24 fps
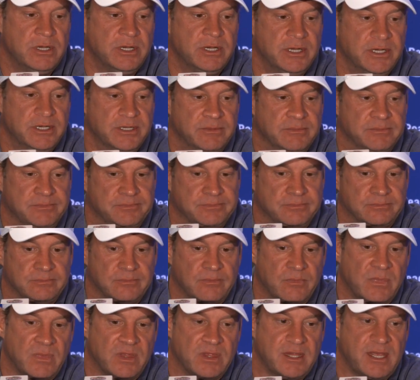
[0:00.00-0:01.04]
um,
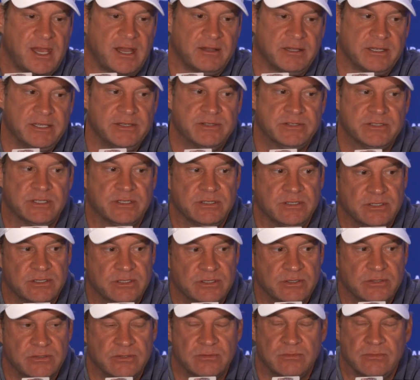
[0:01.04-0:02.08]
that leads
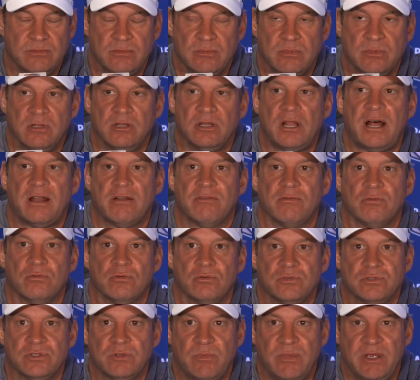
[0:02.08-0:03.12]
into a lot of
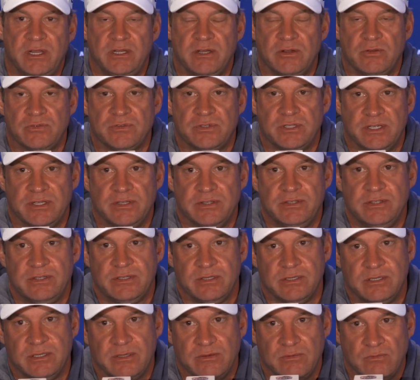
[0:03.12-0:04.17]
rules that make no sense
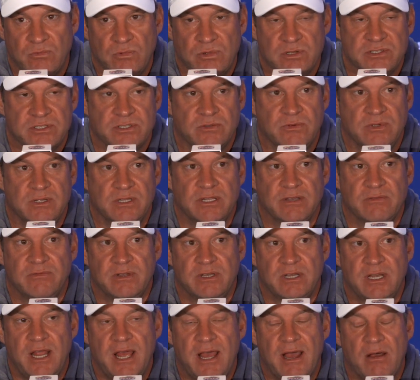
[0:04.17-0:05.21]
and ones that we live
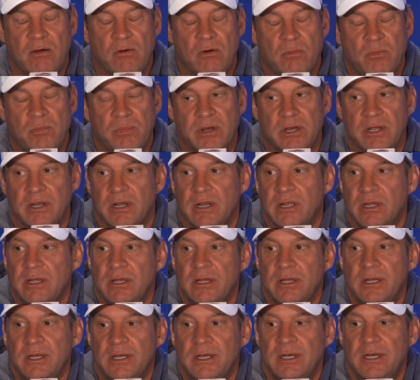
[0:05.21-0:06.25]
in now. But
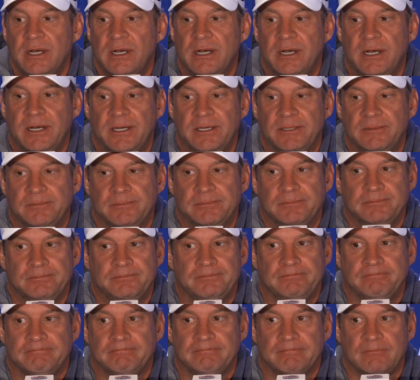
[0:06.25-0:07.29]
um,
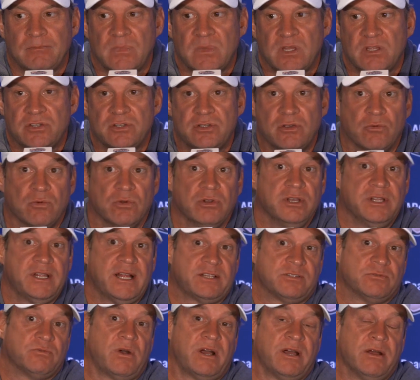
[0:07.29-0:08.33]
so really,
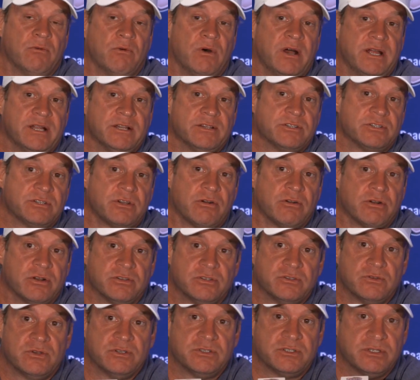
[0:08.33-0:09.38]
that's why why it started.
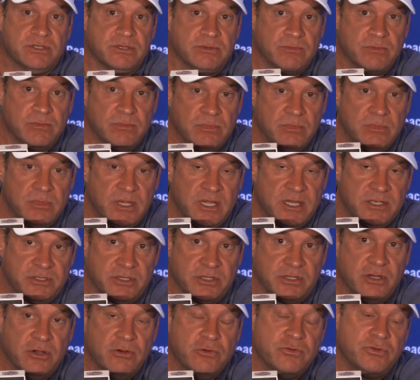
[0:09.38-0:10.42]
So as a as a
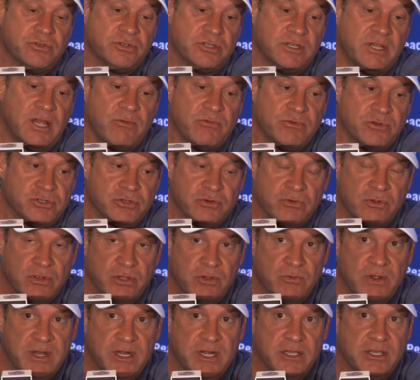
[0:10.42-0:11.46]
coach, that was your only
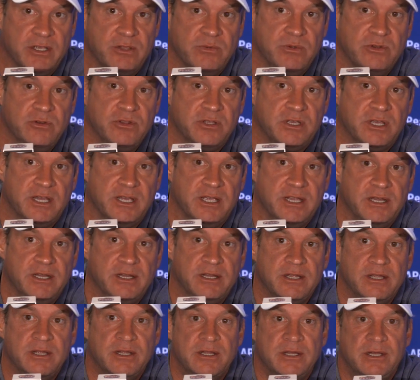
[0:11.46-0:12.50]
way to communicate
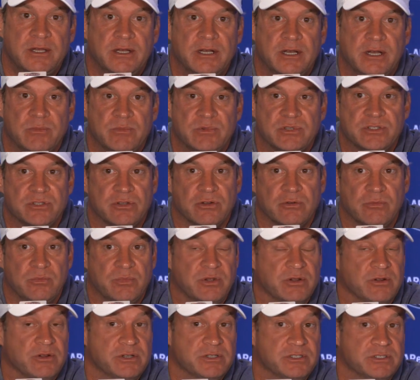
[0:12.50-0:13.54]
um, in certain
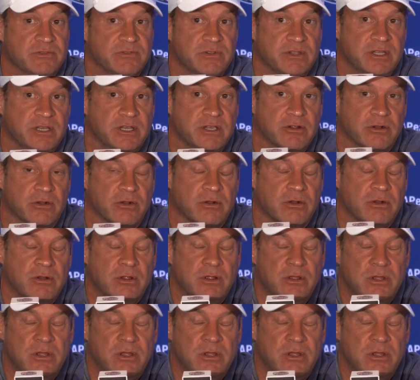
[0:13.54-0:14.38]
periods of the year,